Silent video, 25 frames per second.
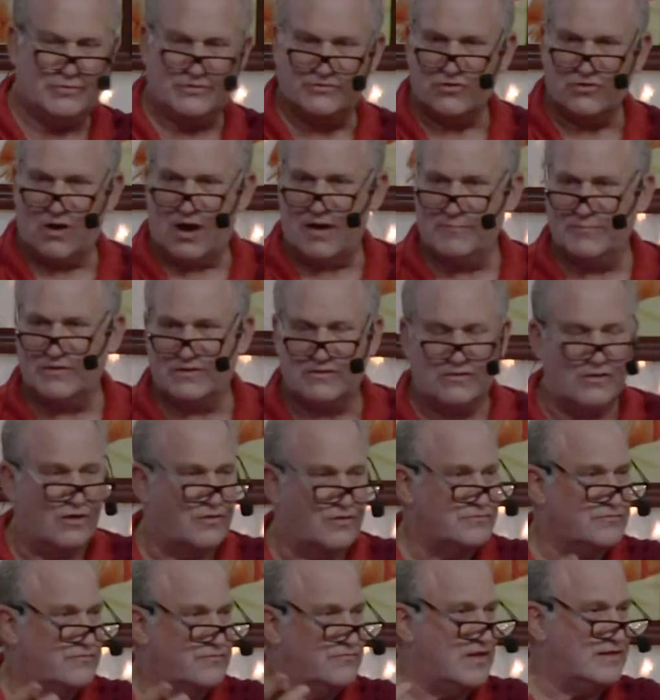pajama
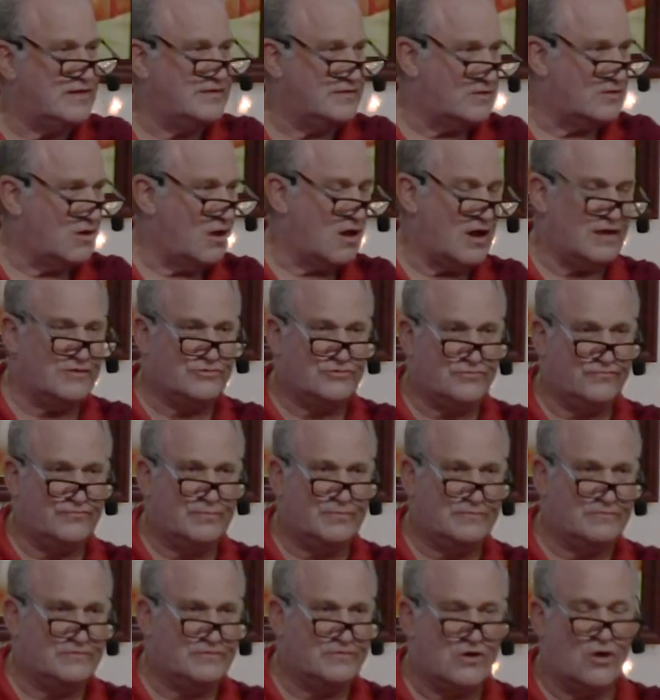clothes of any
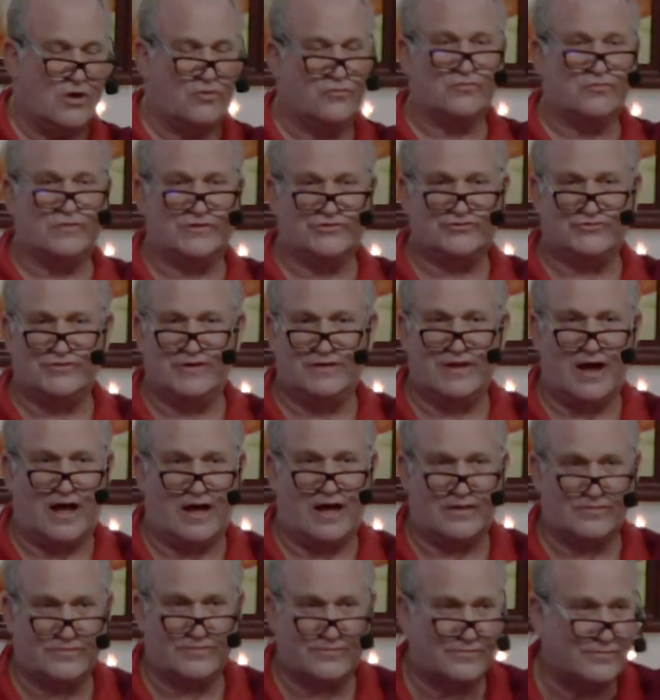kind, Krishna
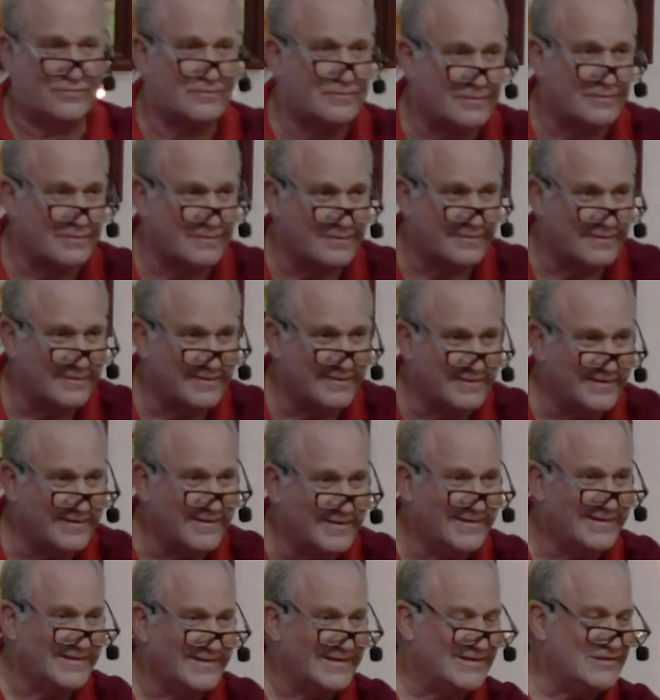Das.
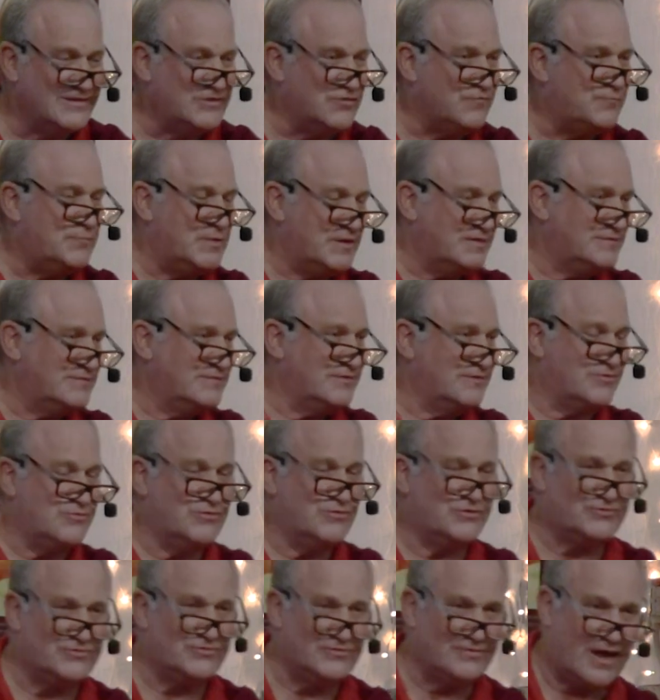you've been to
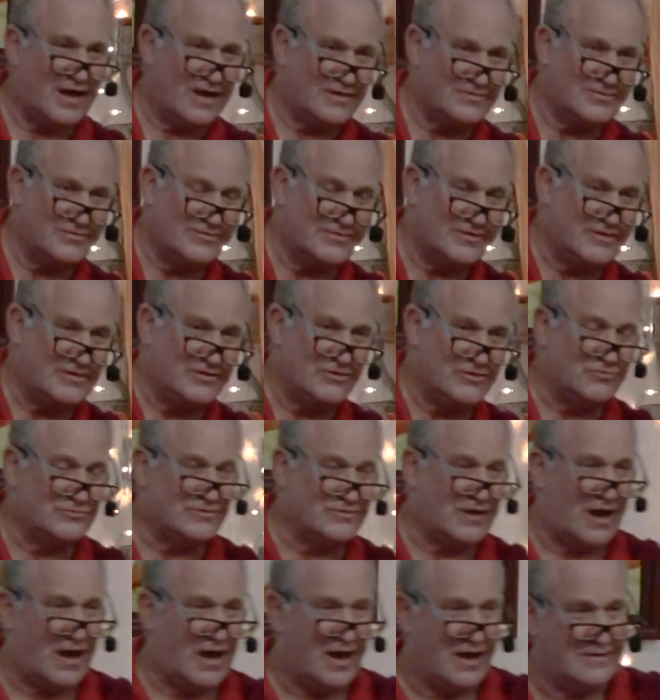Krishna Das's
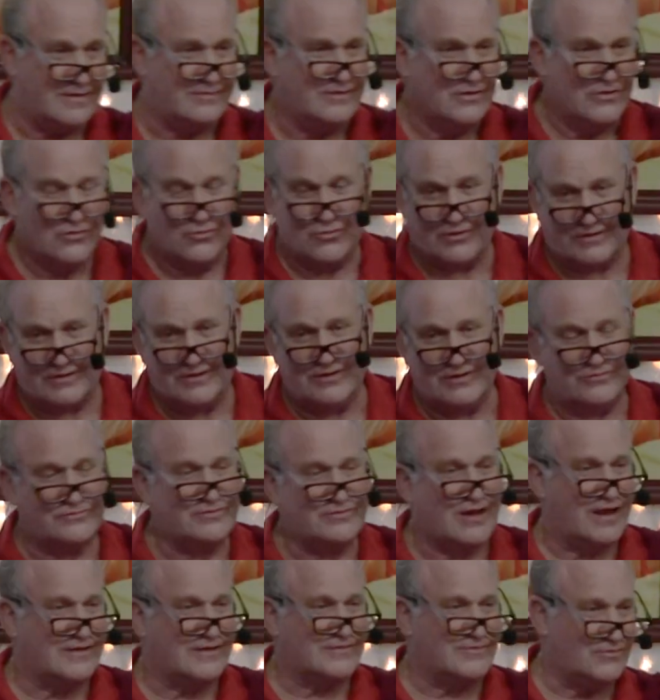kirtan, or
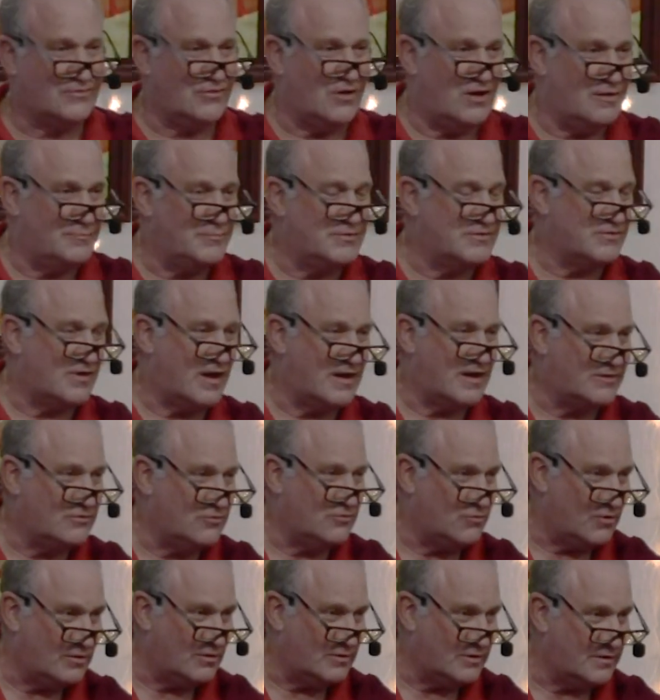kirtan club as I
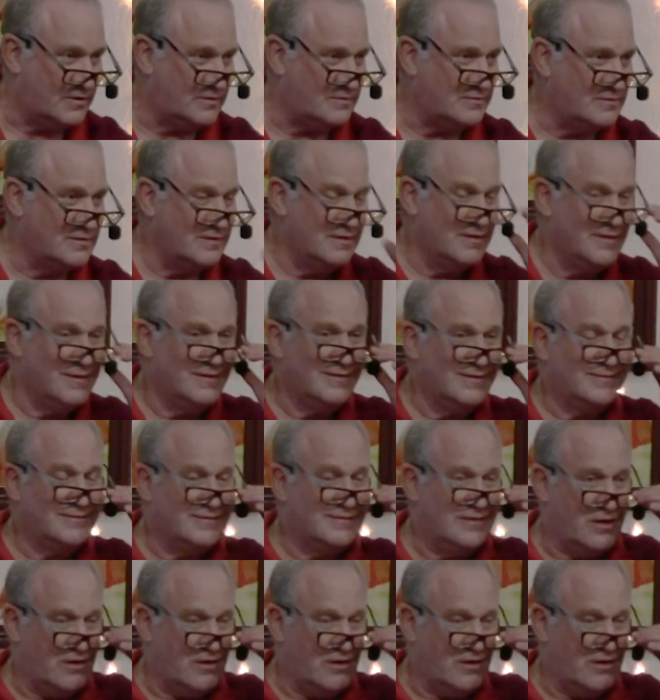call it. You